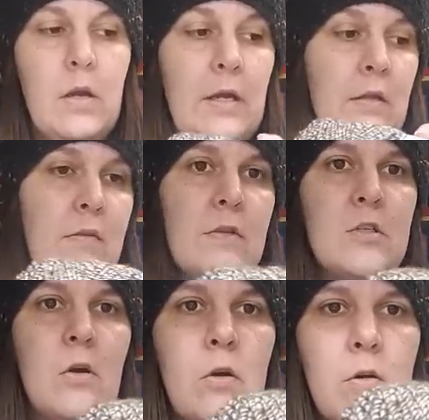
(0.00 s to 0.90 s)
I love
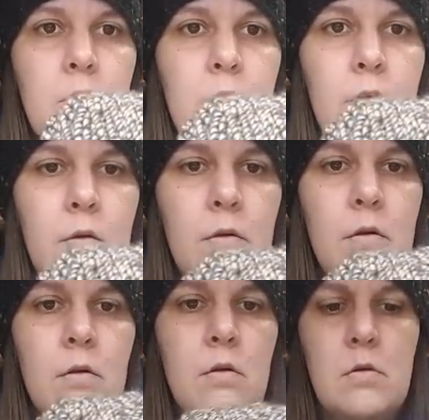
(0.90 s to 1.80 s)
this yarn.
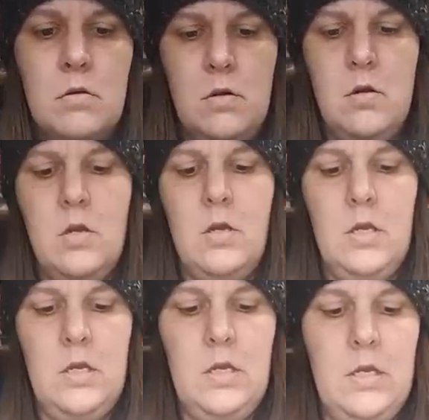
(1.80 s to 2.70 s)

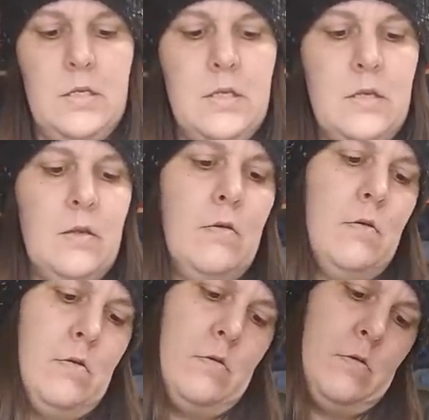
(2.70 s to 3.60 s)
It's
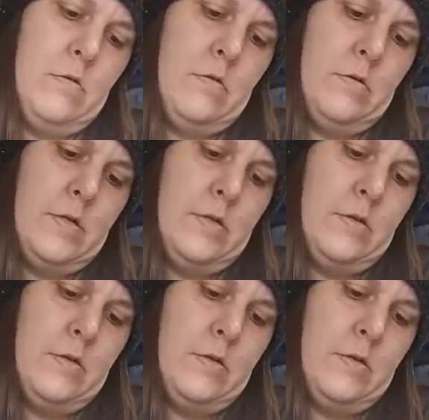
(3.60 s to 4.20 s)
called